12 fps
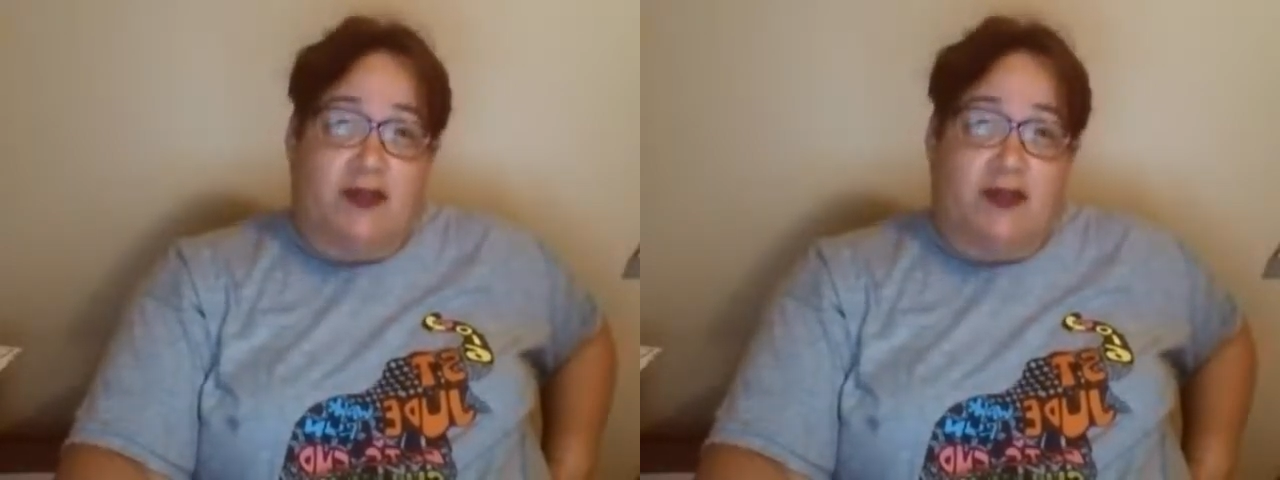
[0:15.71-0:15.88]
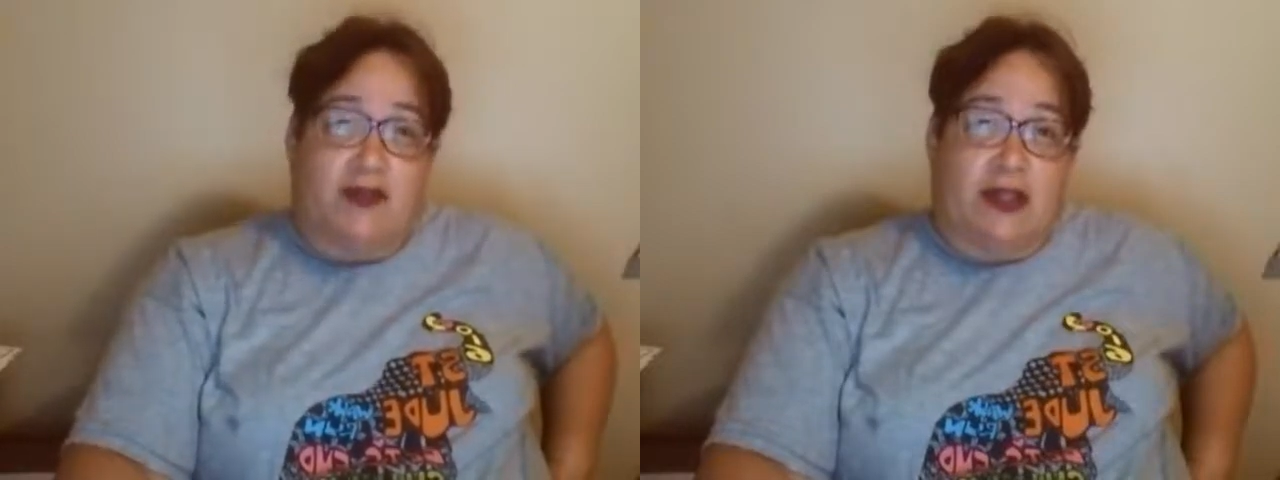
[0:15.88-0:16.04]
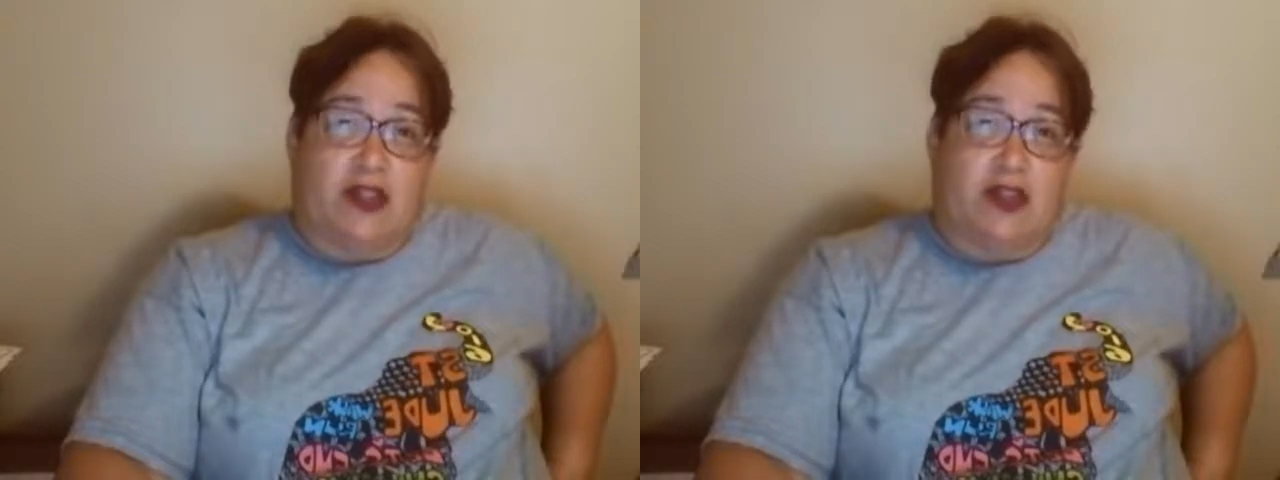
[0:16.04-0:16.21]

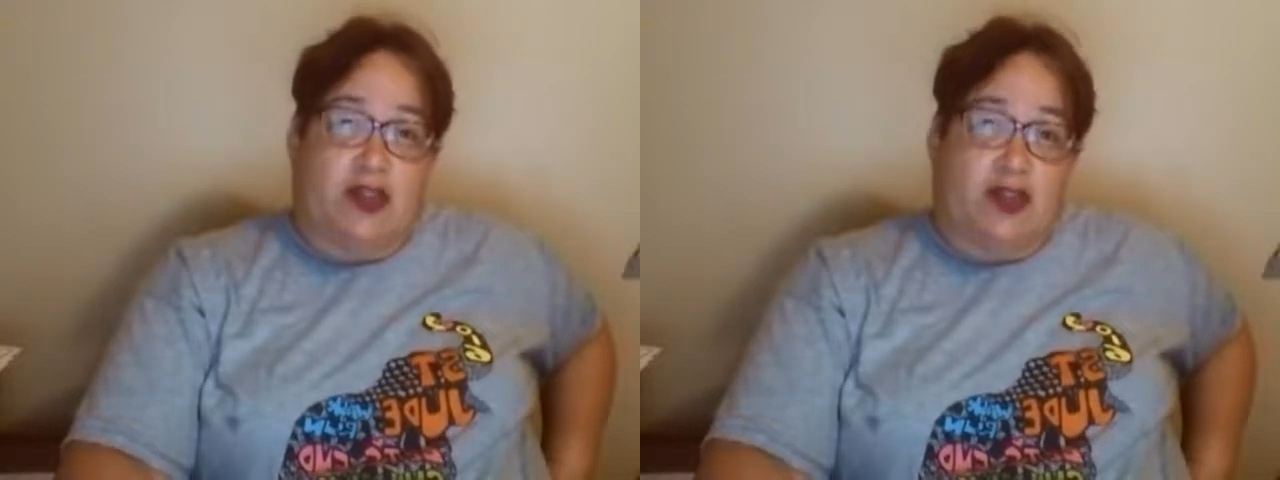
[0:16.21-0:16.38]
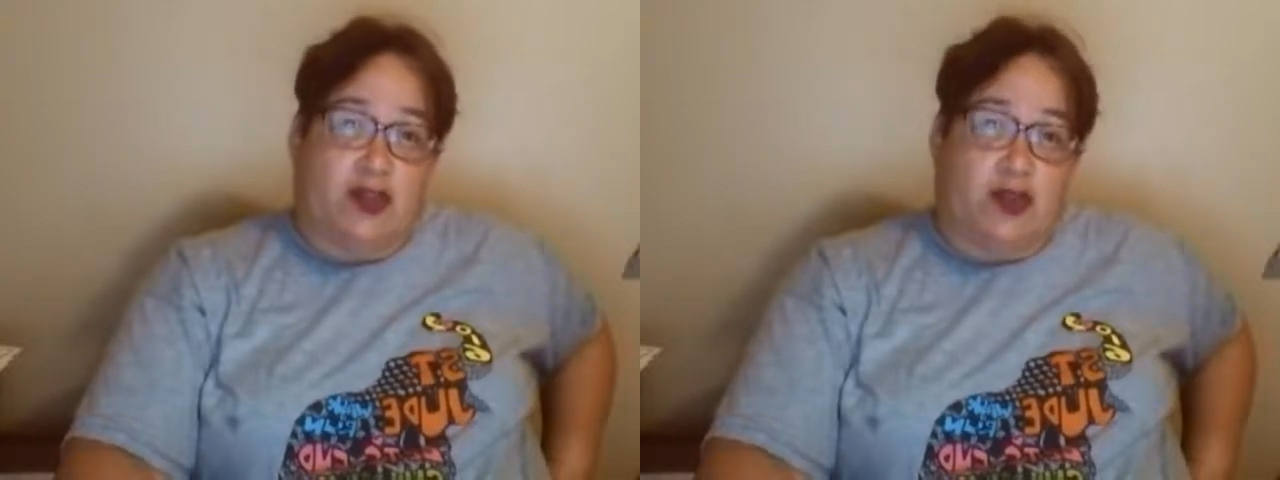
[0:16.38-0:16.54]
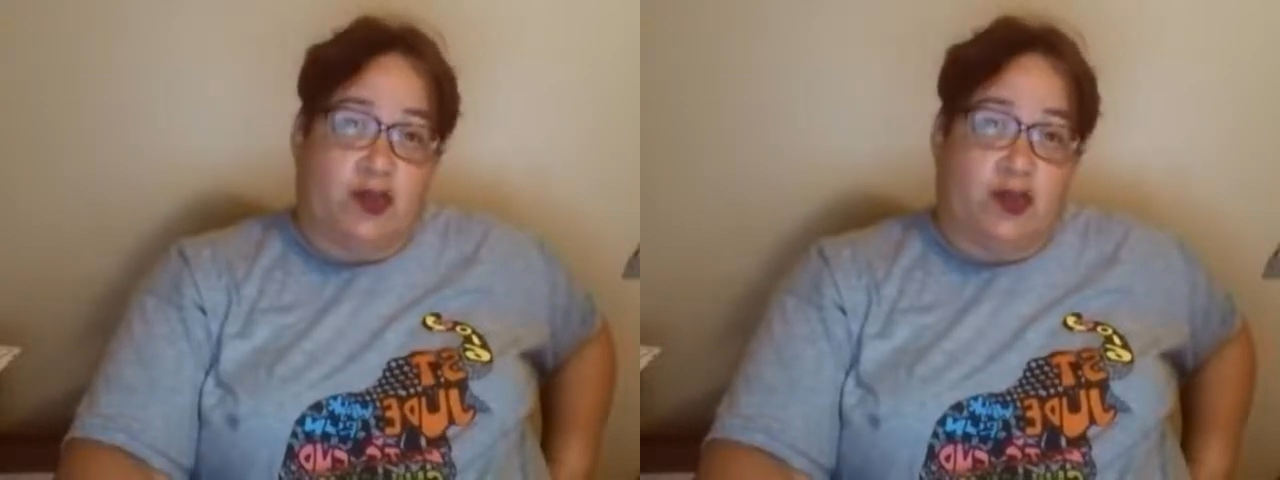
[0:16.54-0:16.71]
affects
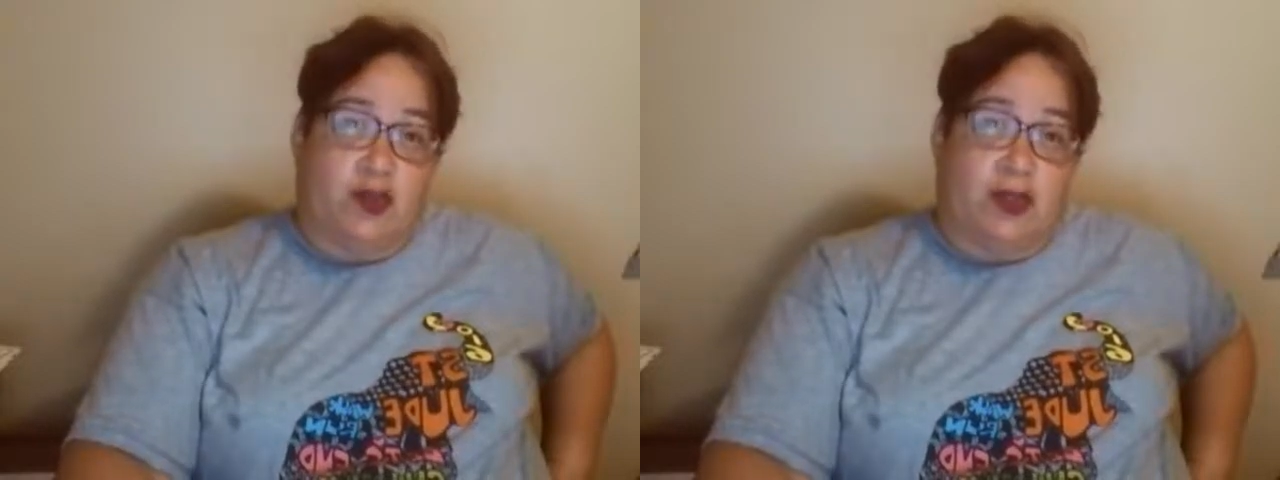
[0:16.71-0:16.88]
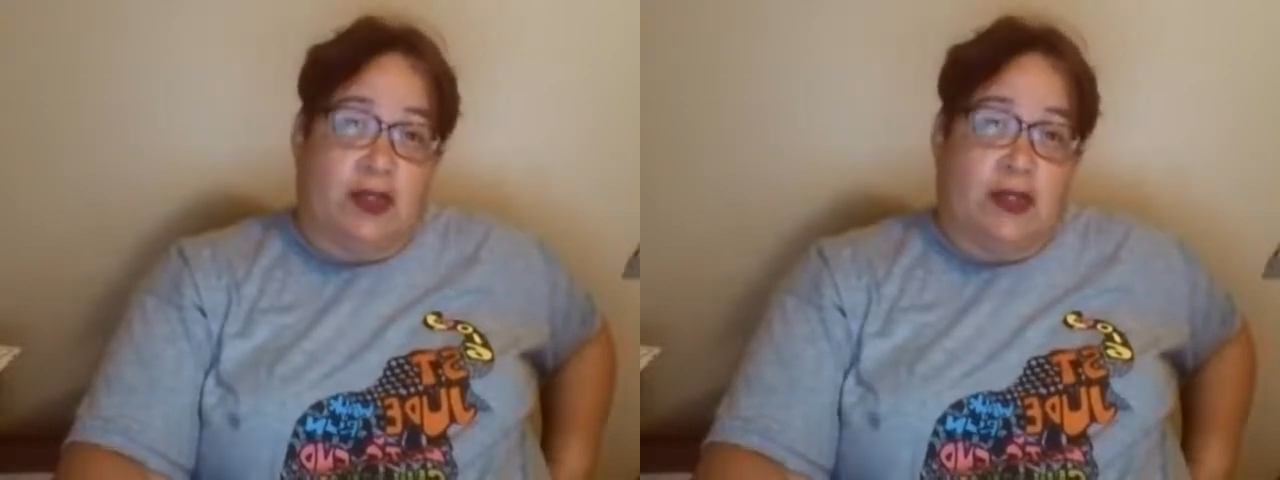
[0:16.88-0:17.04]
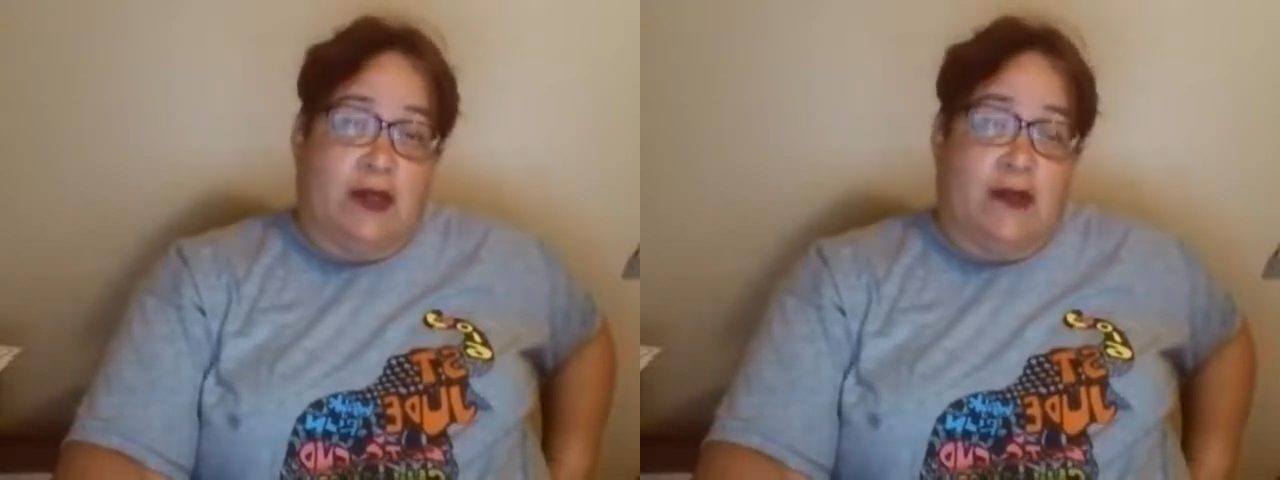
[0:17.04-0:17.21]
you
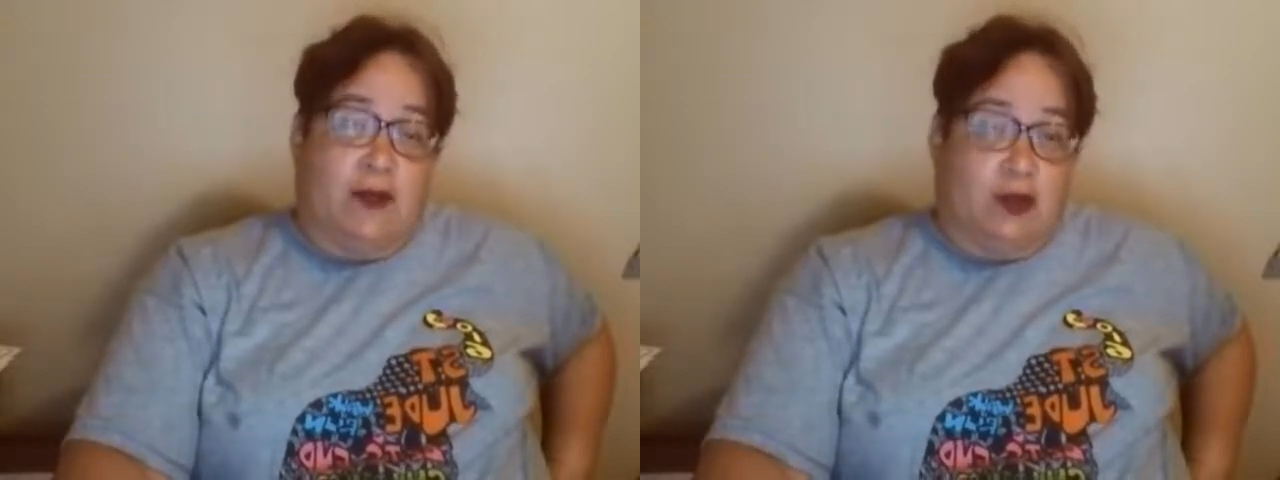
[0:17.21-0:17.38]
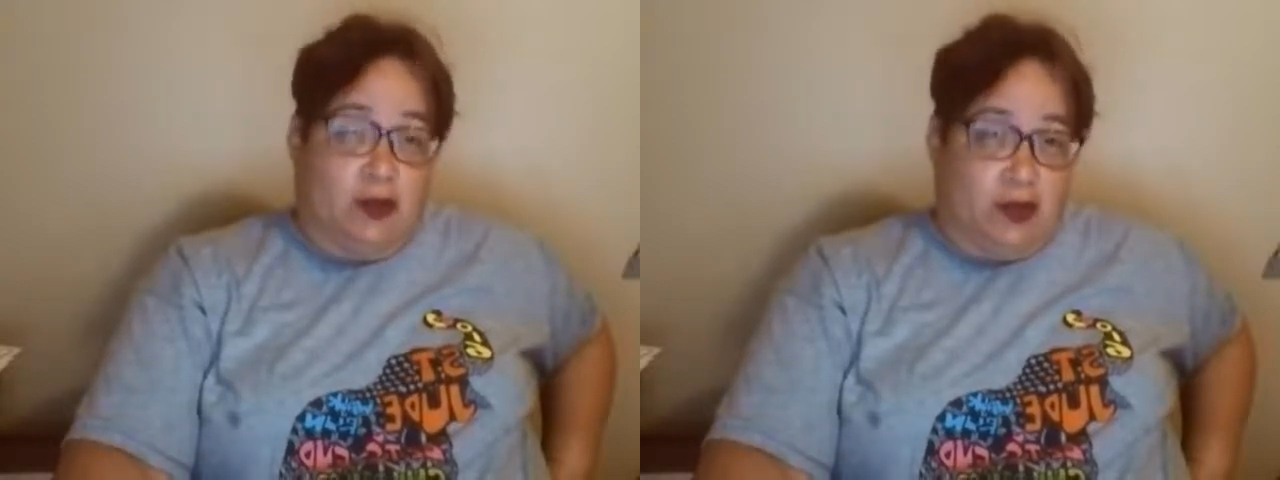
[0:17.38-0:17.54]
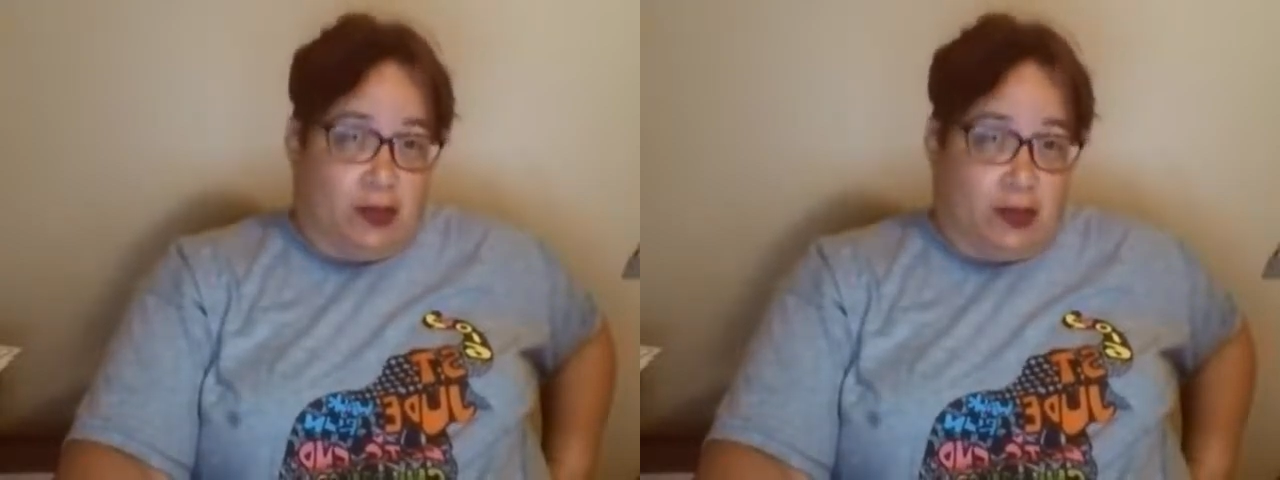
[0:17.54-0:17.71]

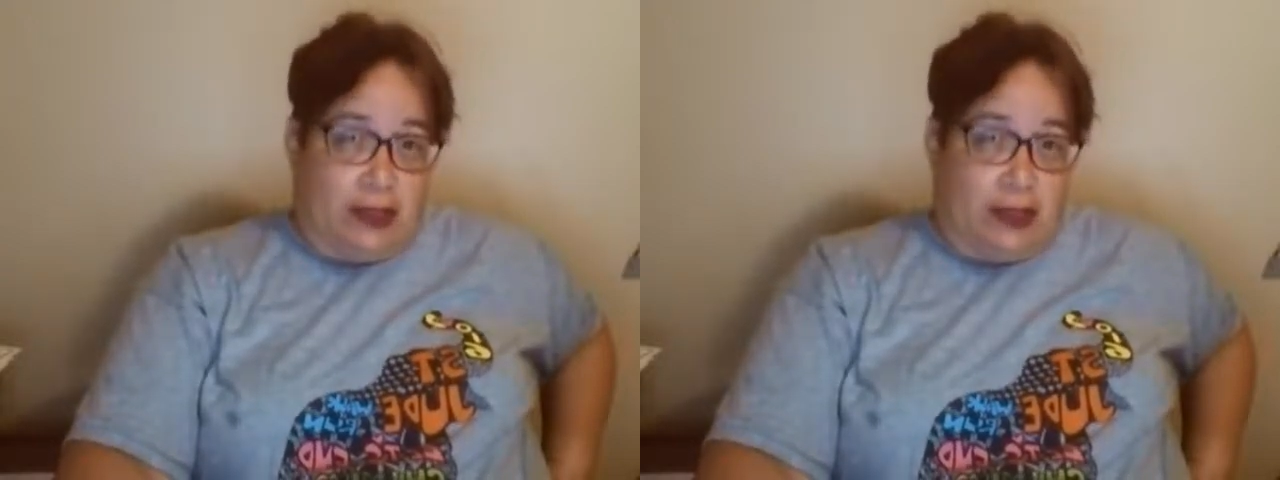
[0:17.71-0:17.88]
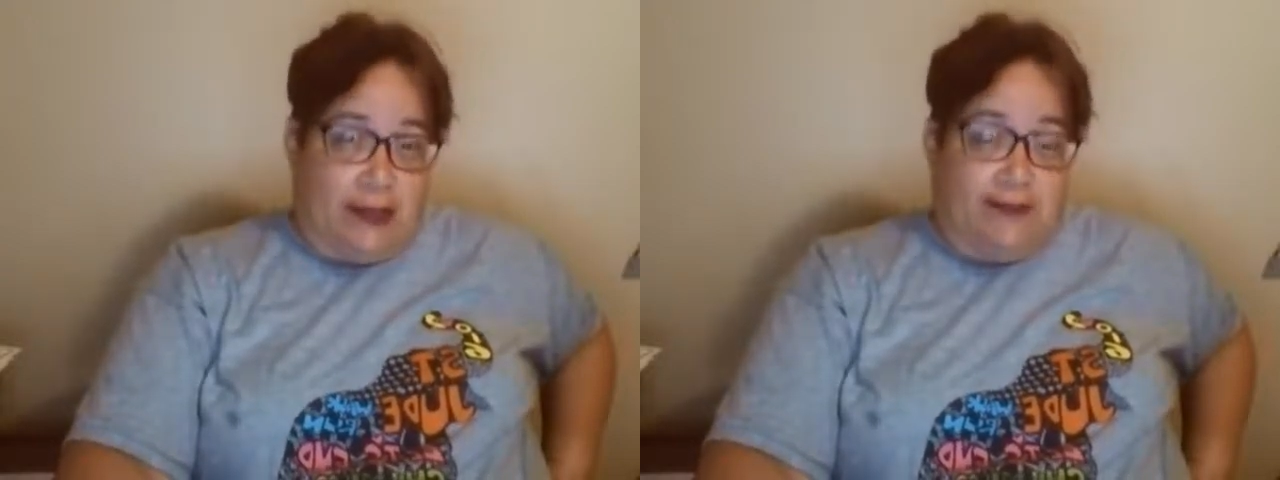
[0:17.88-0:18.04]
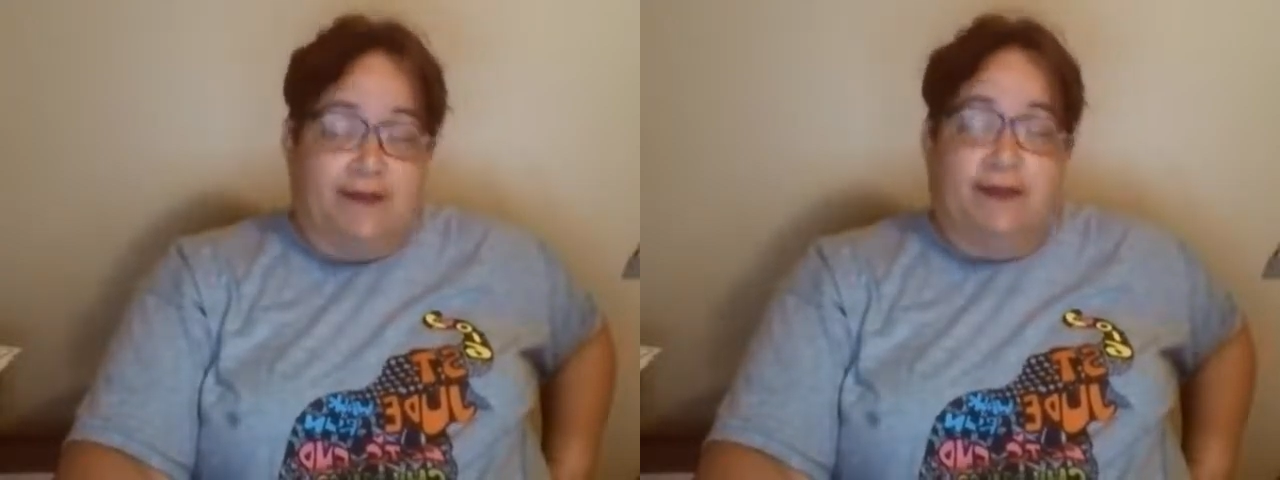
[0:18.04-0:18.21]
personally.